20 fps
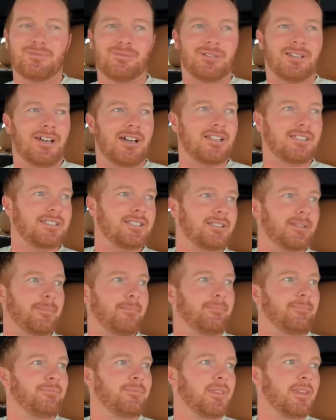We got
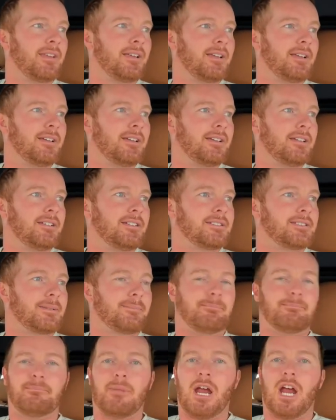some
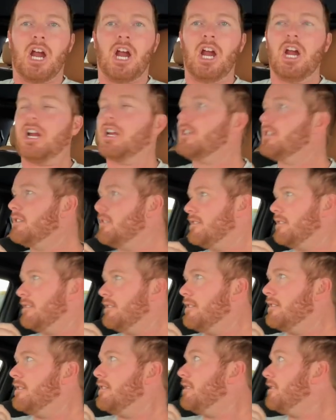beer.
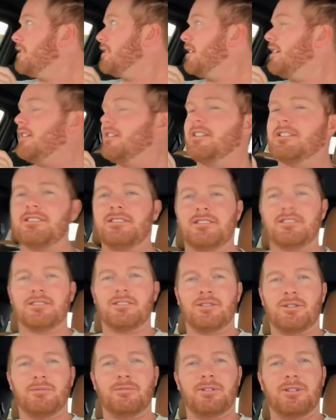Now let's just
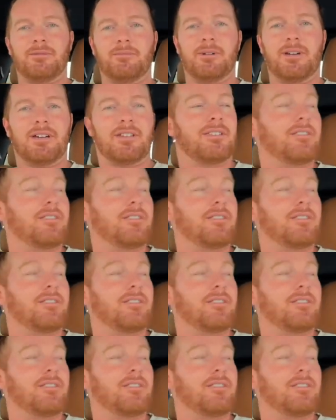hope we can make it